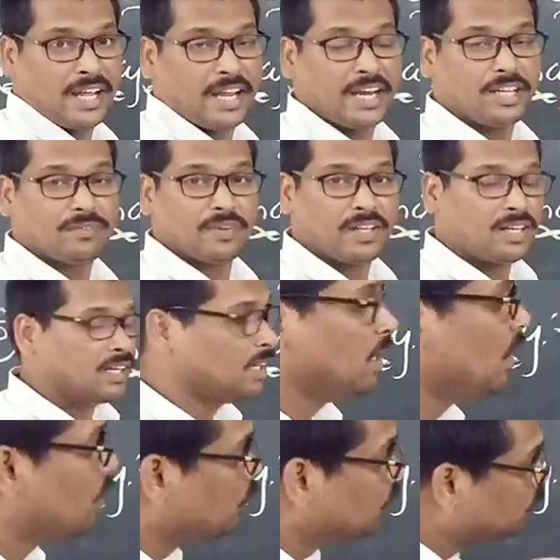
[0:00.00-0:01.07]
it
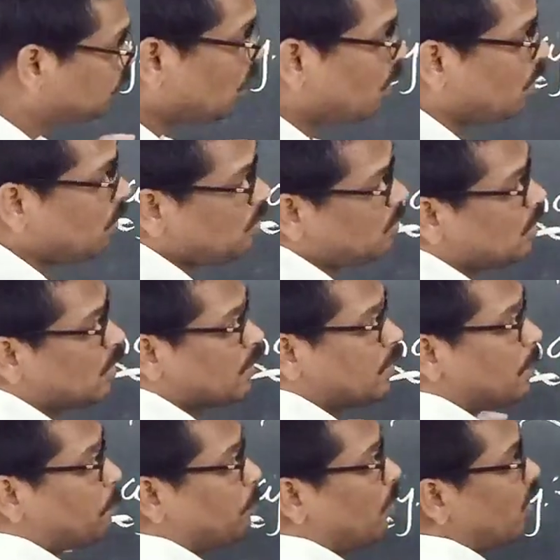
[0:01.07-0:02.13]
will show
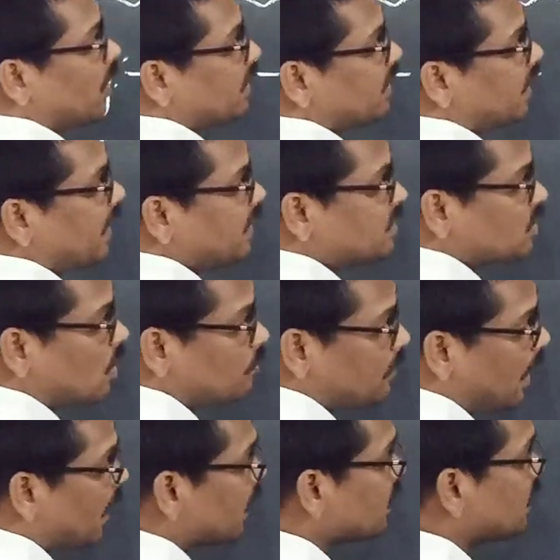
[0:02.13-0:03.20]
the pollen grains
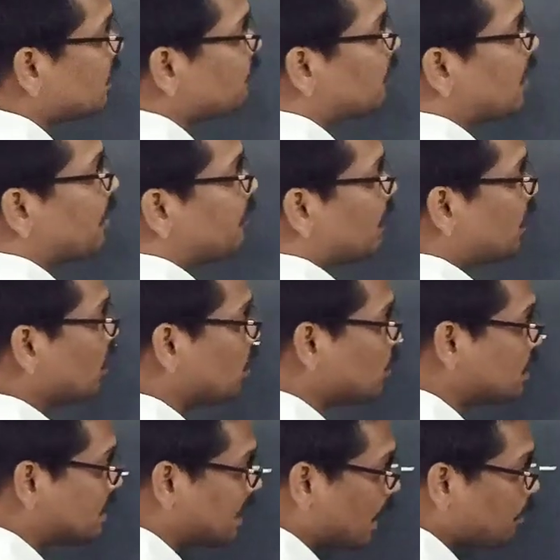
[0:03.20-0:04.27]
of another flower to
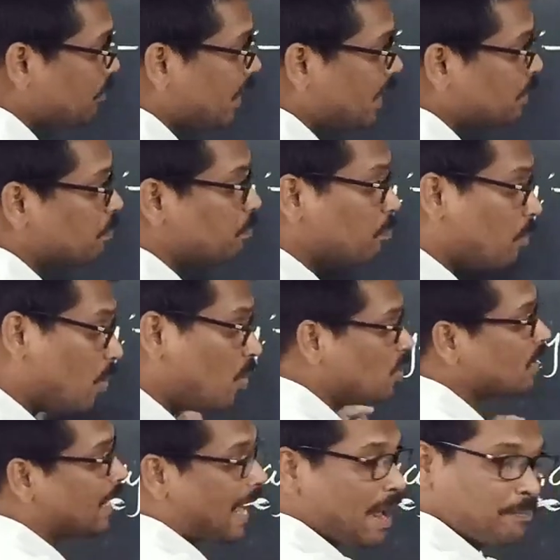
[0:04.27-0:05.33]
germinate more
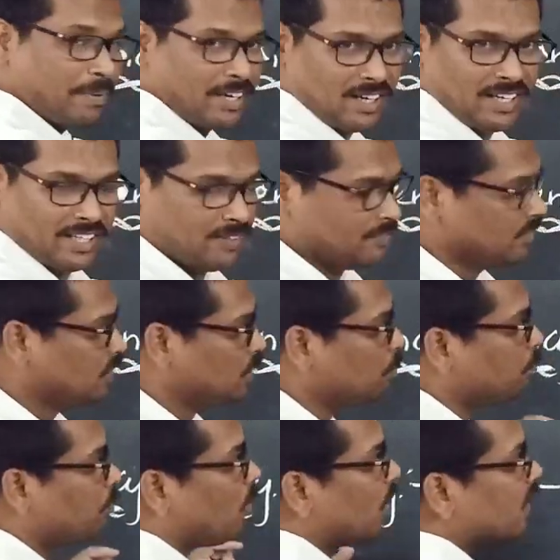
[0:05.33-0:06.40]
rapidly. the
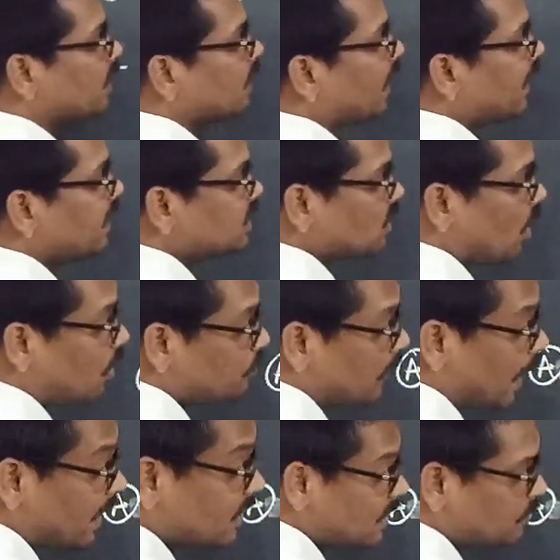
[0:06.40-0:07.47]
pollen grains of
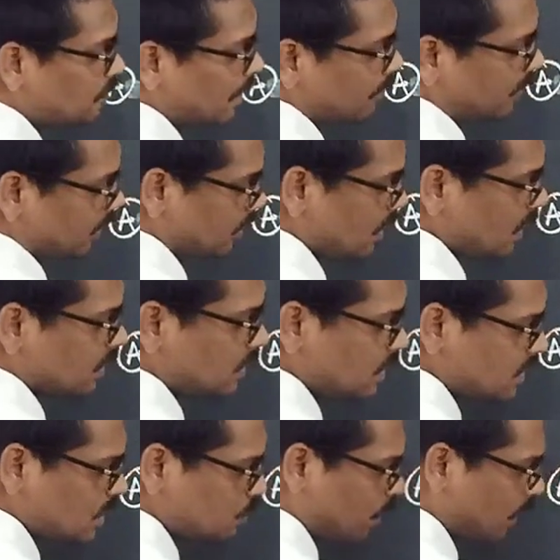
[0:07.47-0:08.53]
another flower. This
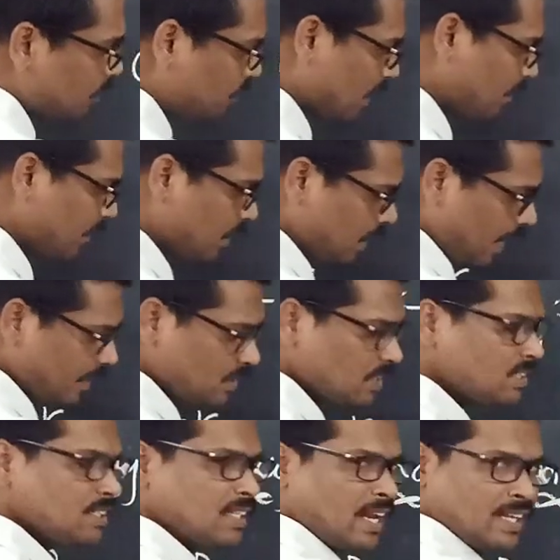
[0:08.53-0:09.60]
is one flower and this
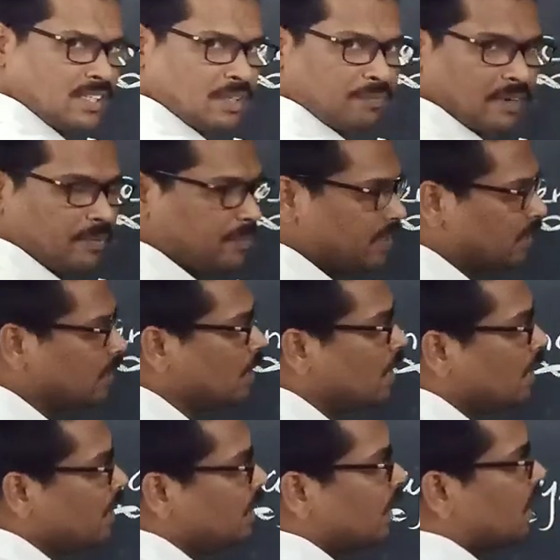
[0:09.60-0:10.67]
is another flower.
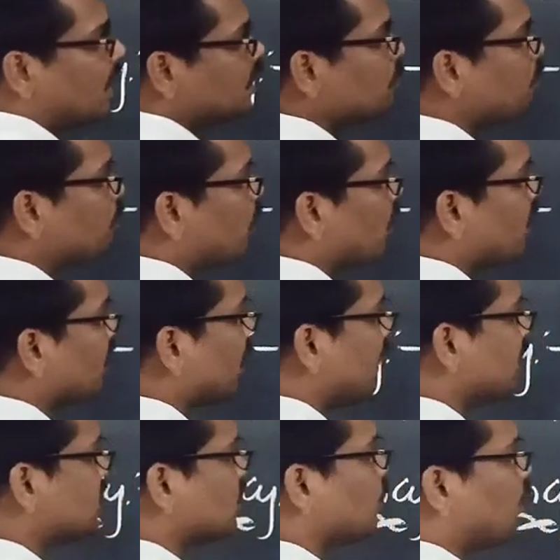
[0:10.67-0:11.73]
Here are the pollen
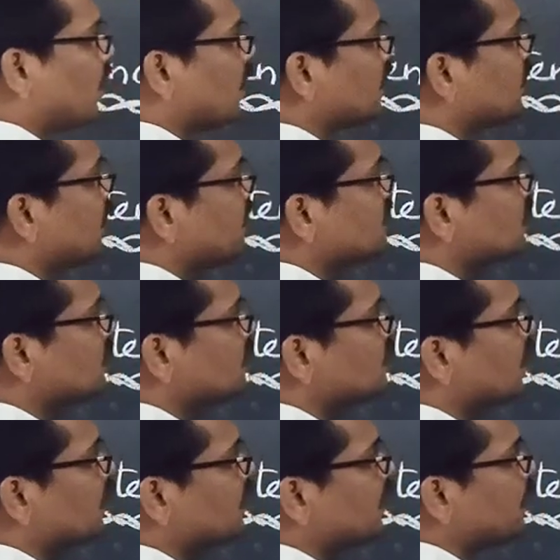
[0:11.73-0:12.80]
grains. What are these? These
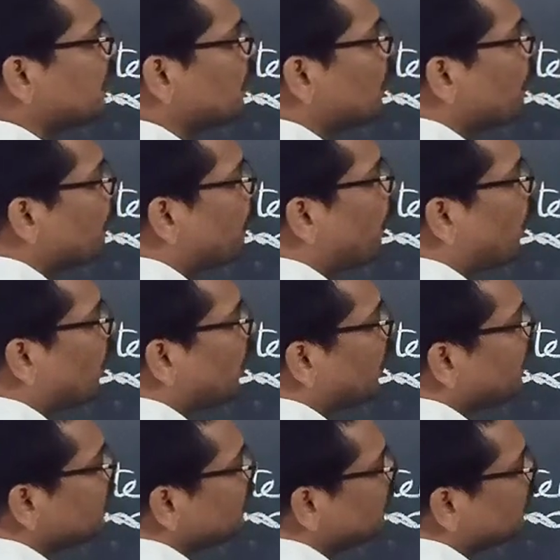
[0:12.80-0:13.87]
are the
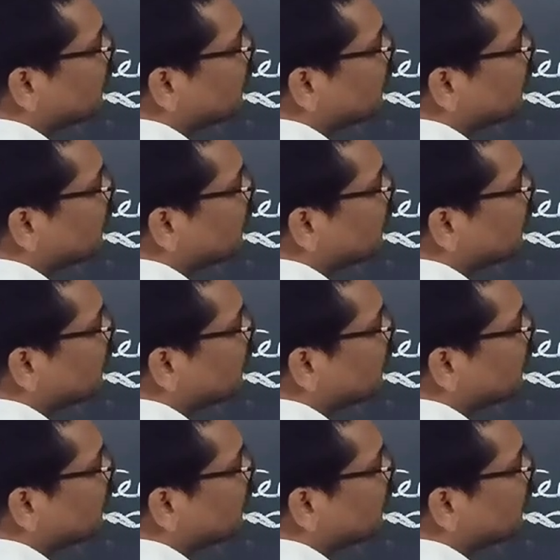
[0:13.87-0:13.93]
pollen